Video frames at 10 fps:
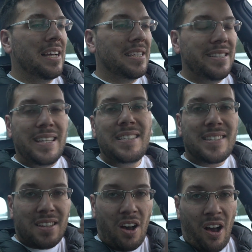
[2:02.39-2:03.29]

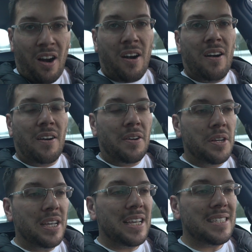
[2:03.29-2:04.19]
This car
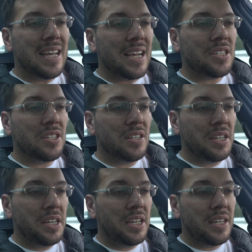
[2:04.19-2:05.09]
is
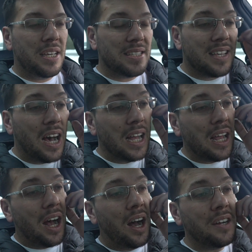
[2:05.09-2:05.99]
actually, it's got
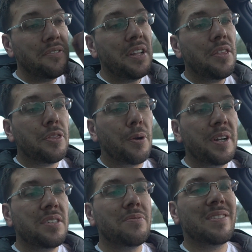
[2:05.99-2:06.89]

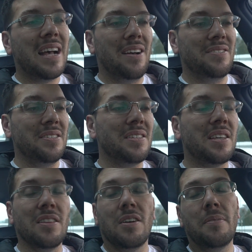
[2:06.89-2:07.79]
132,000
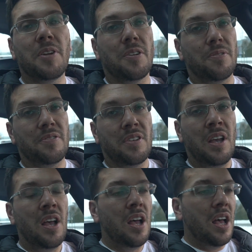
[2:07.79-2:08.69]
kilometers,
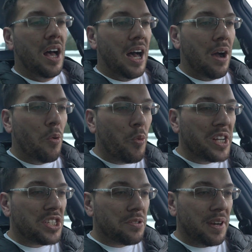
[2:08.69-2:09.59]

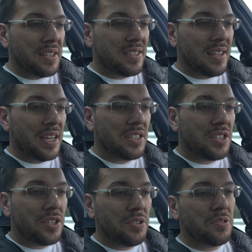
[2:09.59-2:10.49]
which translate
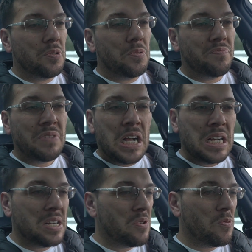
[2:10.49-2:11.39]
to
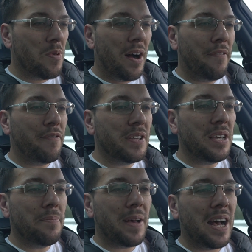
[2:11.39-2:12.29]
roughly
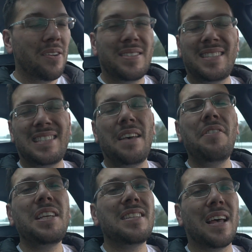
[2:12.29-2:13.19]
about
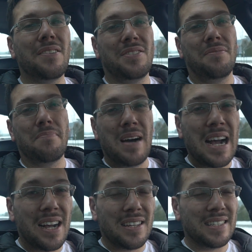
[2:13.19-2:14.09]
70,000
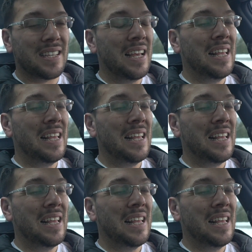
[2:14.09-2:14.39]
miles.